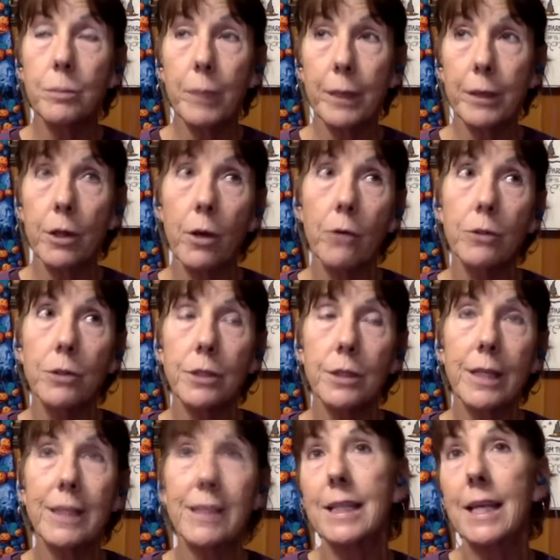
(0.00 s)
but those
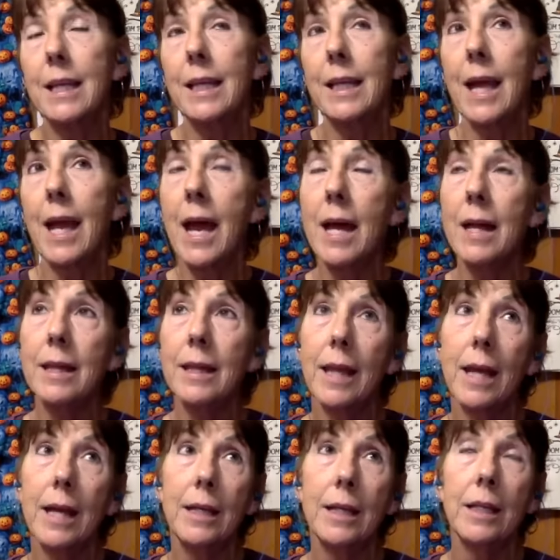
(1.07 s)
things in the end
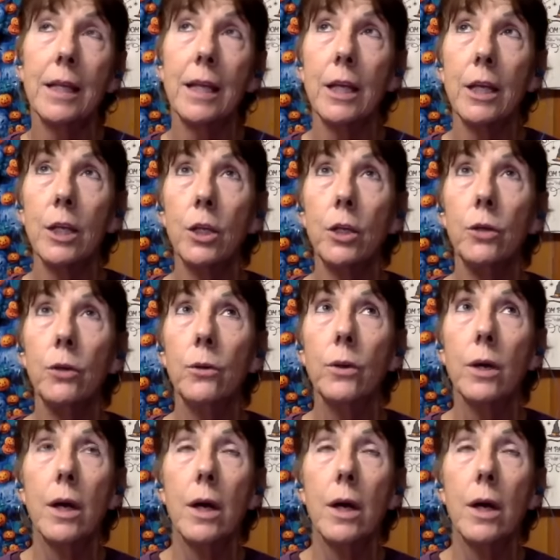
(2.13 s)
then get you,